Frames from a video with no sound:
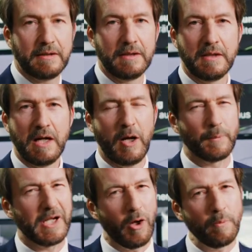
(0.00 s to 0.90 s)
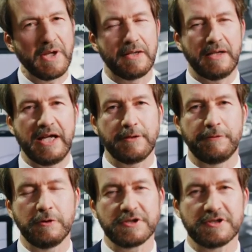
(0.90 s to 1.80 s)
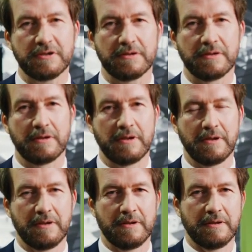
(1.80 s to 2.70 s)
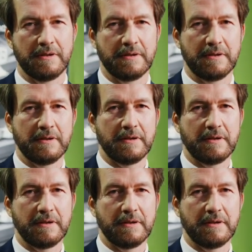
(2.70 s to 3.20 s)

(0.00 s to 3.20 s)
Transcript: have almost no influence on the scanning signals